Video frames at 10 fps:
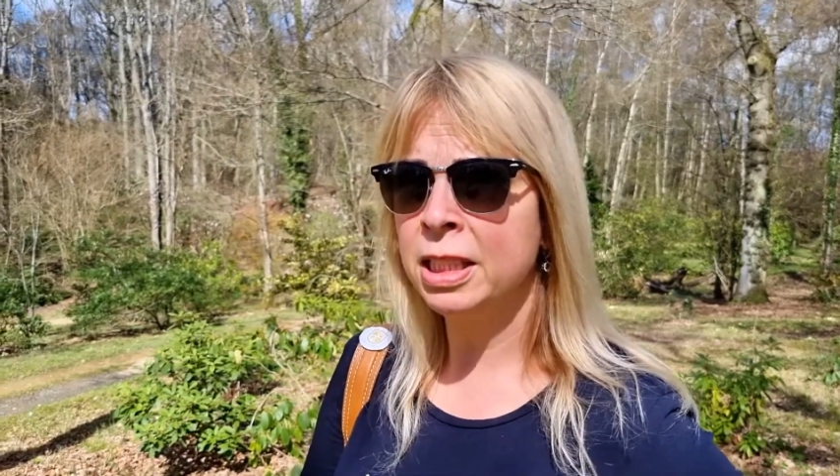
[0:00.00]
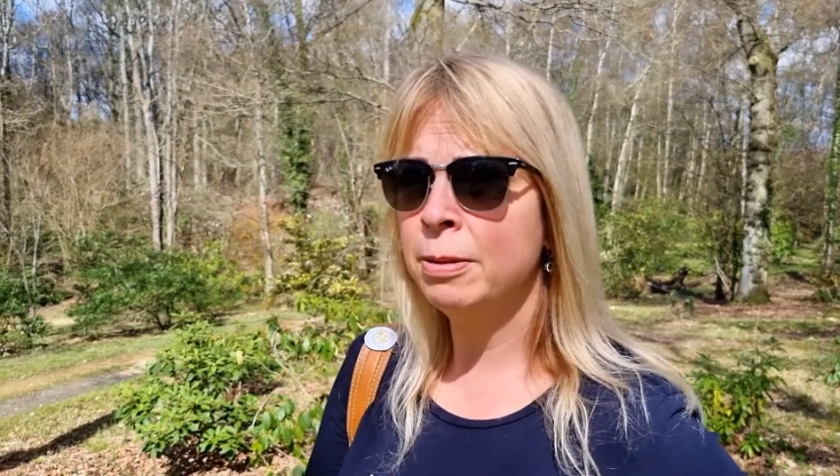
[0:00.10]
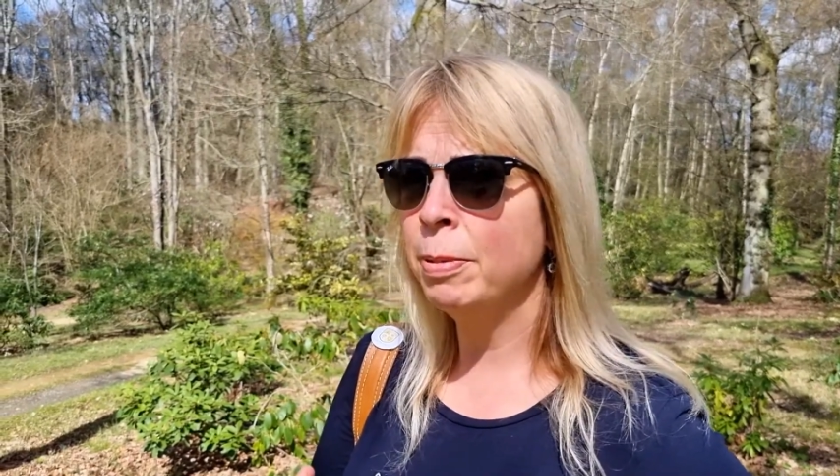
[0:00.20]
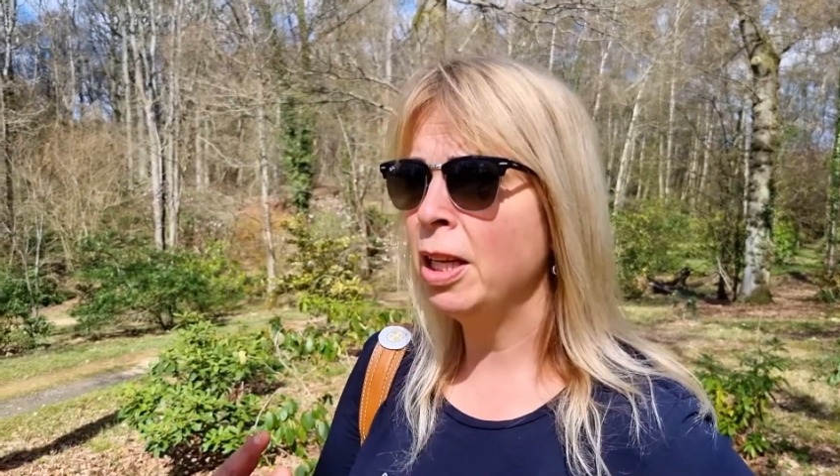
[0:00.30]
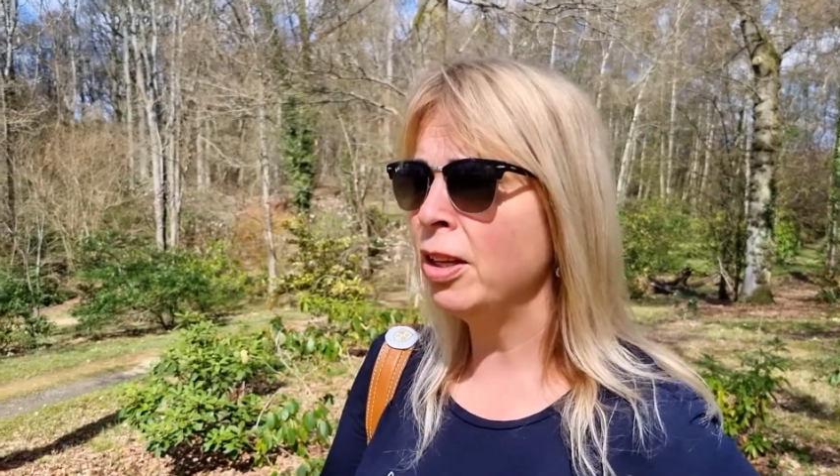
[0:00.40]
The
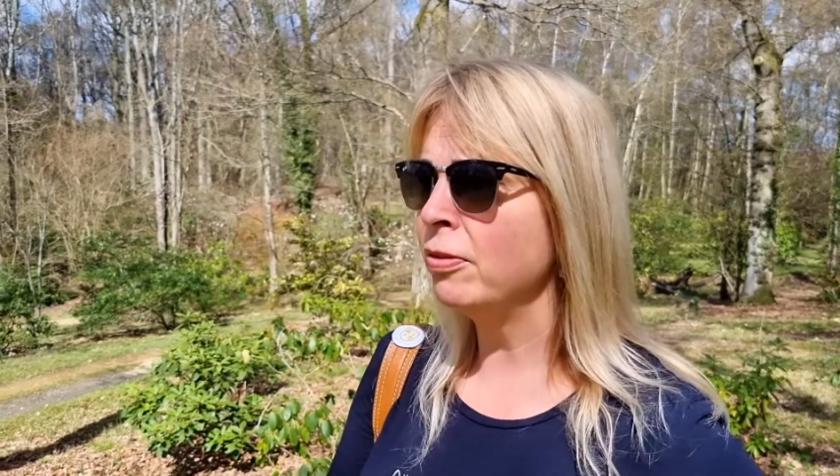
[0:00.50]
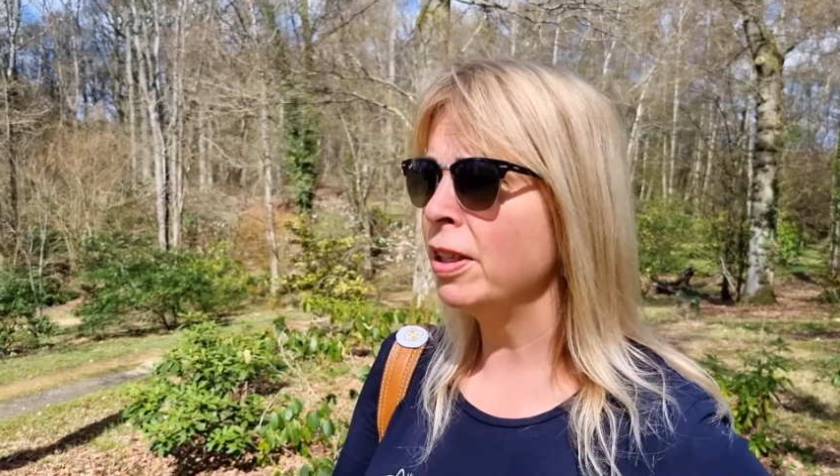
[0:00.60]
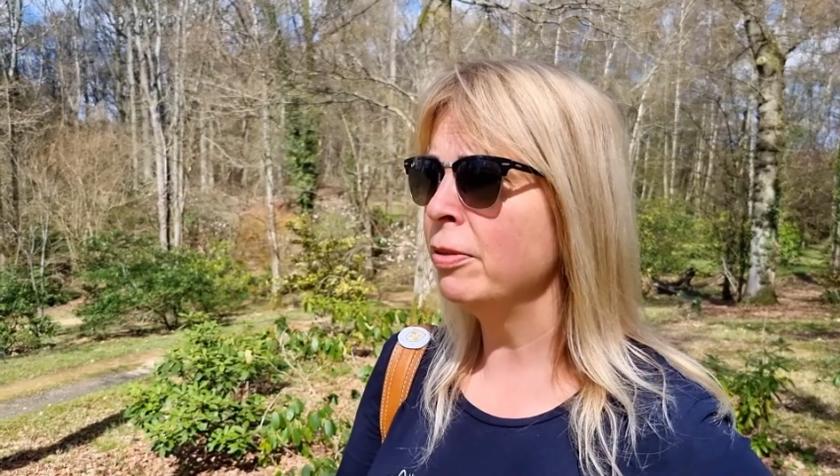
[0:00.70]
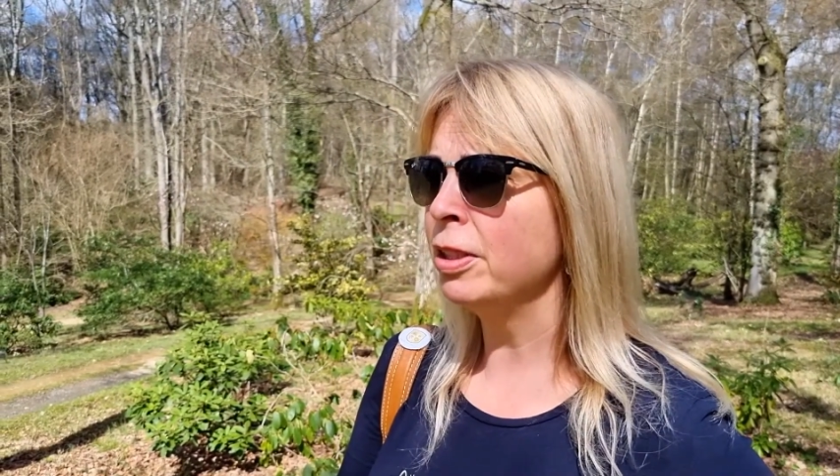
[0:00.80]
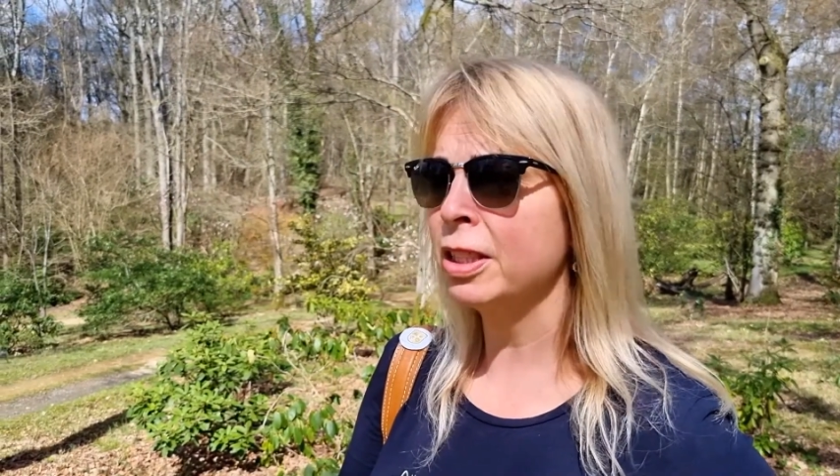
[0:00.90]
path
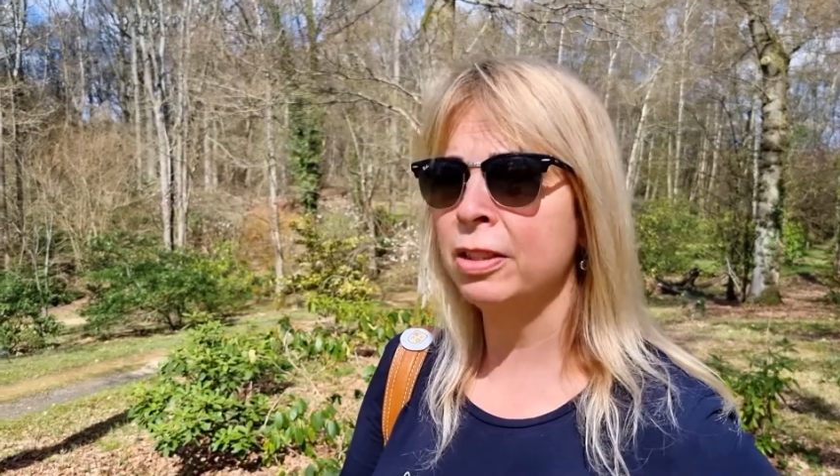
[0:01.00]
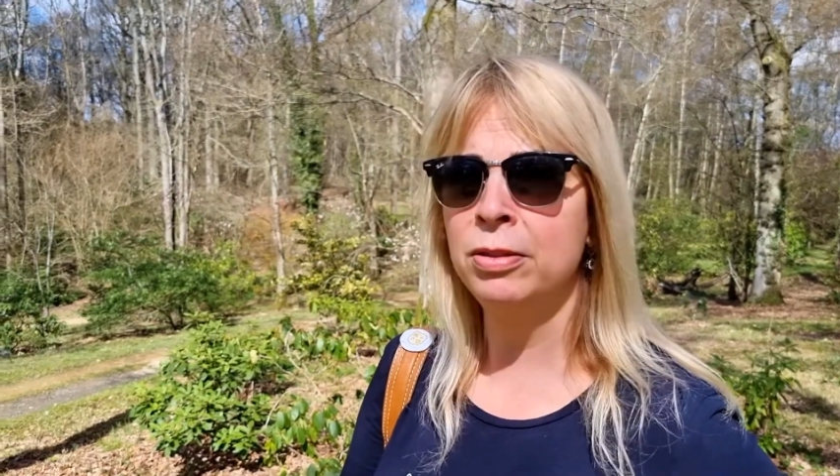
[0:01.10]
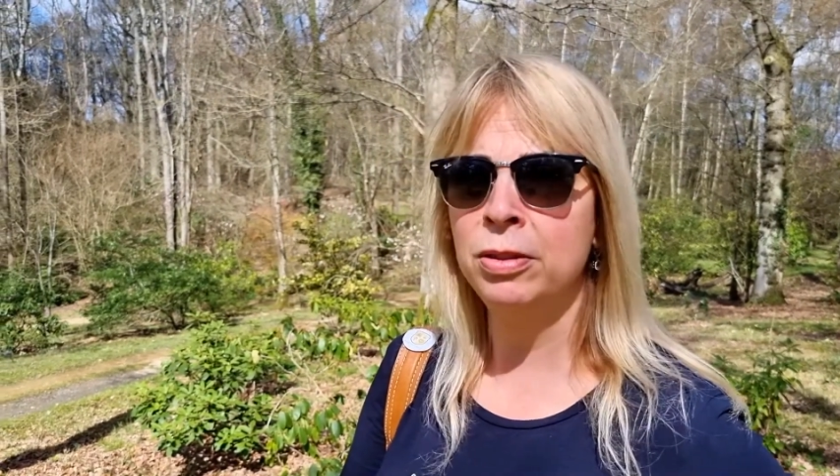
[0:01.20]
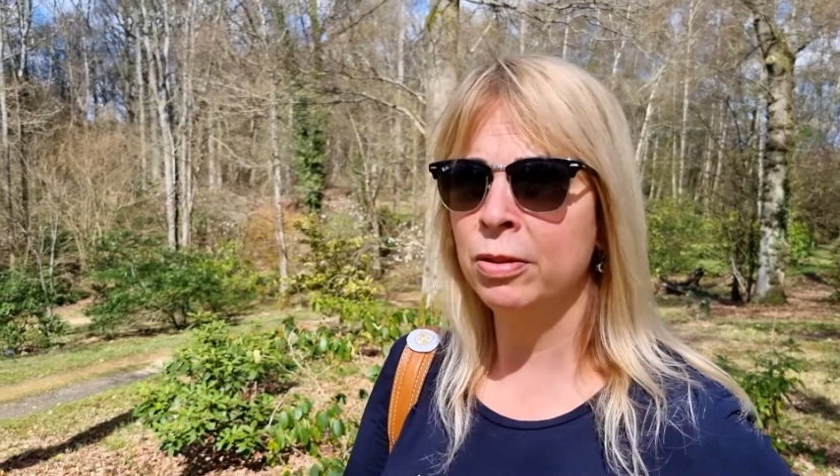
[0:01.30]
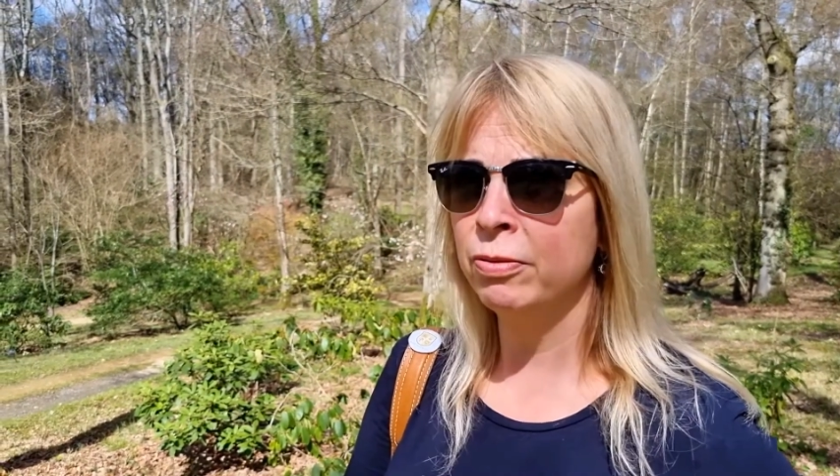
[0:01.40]
network's
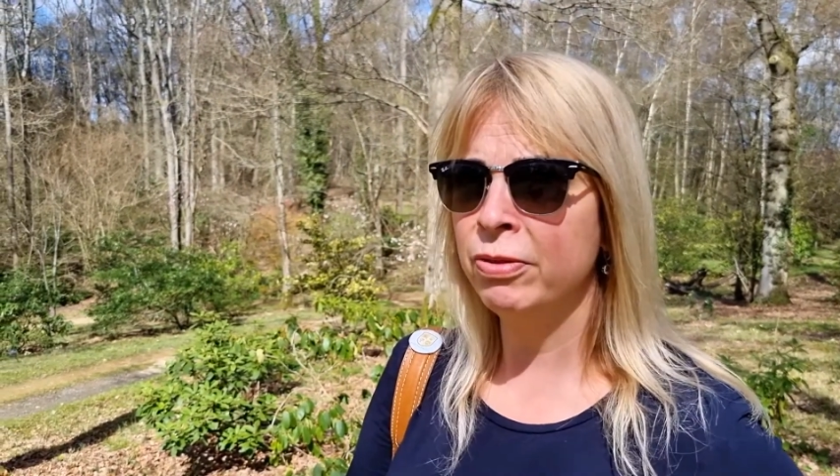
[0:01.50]
not